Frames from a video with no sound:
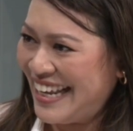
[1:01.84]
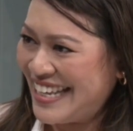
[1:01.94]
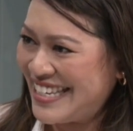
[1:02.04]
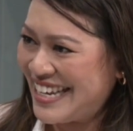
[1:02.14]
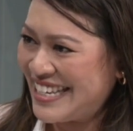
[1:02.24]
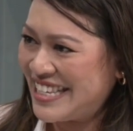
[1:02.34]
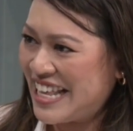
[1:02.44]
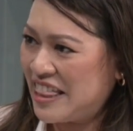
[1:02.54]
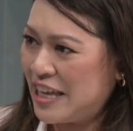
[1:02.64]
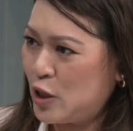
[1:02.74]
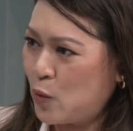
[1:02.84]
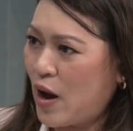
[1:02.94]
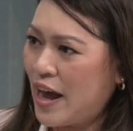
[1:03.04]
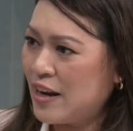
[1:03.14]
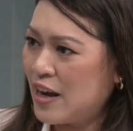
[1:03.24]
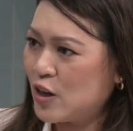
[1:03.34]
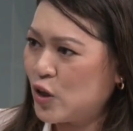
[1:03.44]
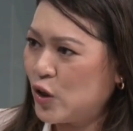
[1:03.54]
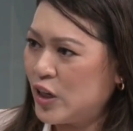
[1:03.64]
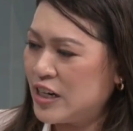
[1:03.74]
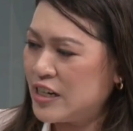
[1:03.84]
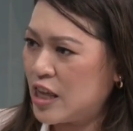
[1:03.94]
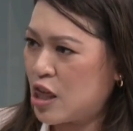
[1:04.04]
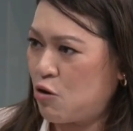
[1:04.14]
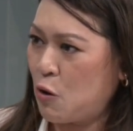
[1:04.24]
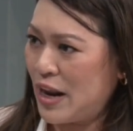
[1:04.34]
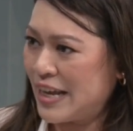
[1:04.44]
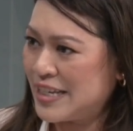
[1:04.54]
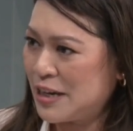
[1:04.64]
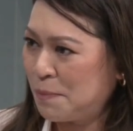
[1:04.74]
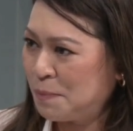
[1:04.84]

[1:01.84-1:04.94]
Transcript: is it that the yuan could dethrone it?